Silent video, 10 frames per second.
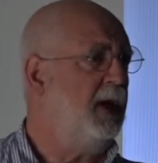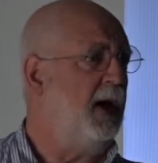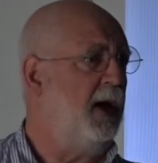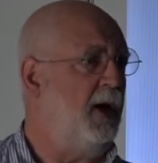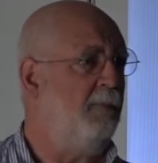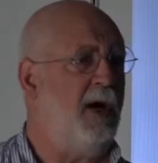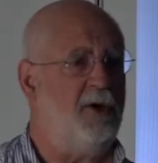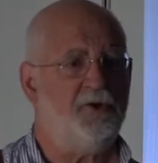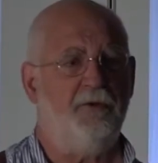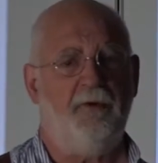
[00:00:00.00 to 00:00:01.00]
on
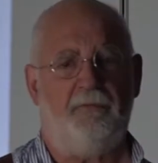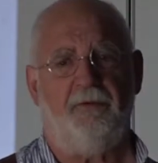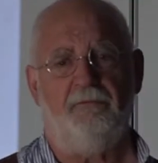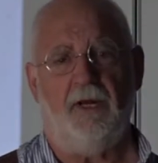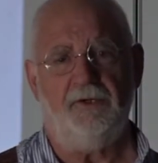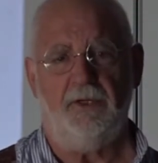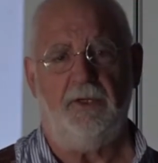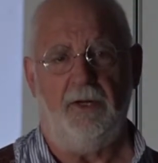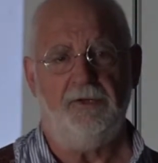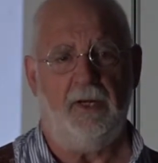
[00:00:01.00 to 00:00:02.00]
March the 5th of
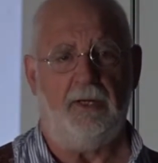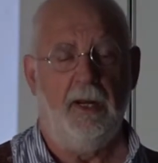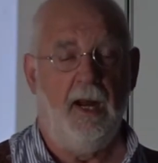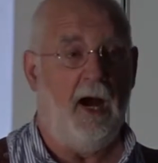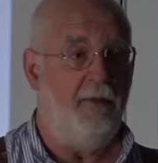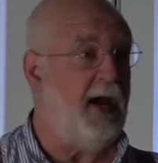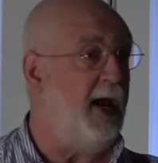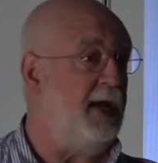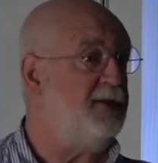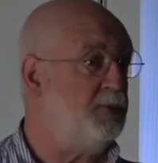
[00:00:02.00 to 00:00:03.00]
1919, and
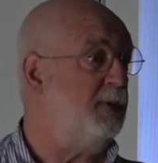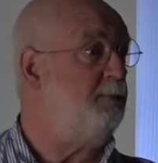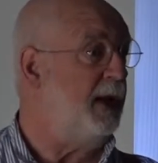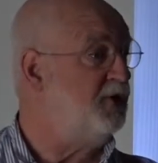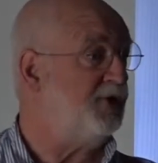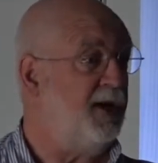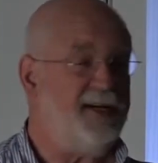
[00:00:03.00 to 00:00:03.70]
that ends with bloodshed.